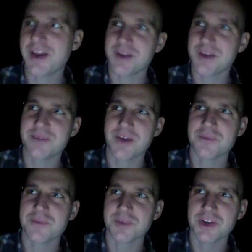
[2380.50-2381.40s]
I've
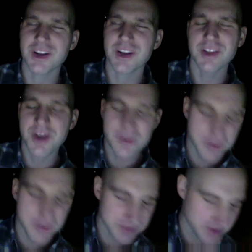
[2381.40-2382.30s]
flirted a little bit with
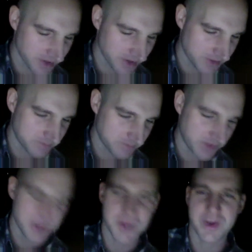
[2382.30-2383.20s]
the
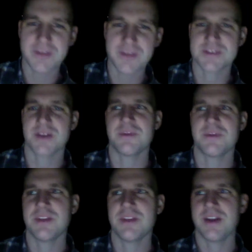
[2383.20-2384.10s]
Elliott Wave stuff, and
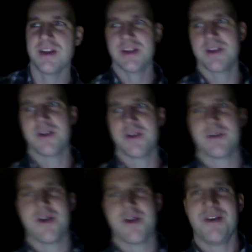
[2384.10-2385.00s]
they
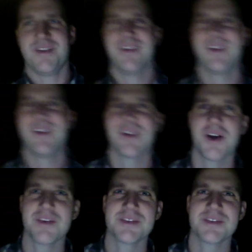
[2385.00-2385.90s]
are
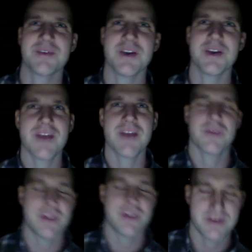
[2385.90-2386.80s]
obviously we're in
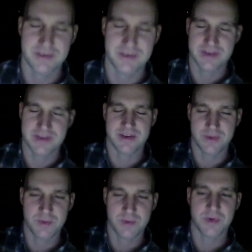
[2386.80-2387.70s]
one
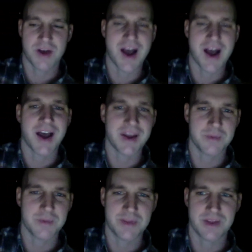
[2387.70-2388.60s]
more high would be
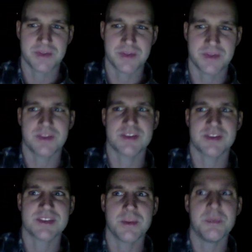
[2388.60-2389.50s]
like
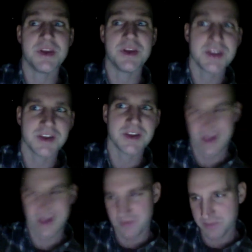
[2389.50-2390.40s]
the B, and then I have
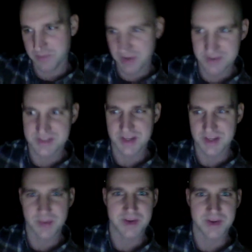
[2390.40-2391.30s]
a big C coming
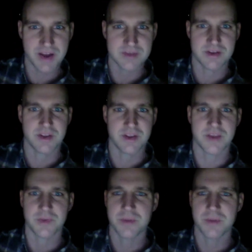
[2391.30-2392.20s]
down, so they're like really
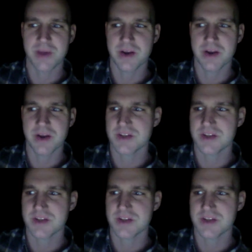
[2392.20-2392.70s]
bearish.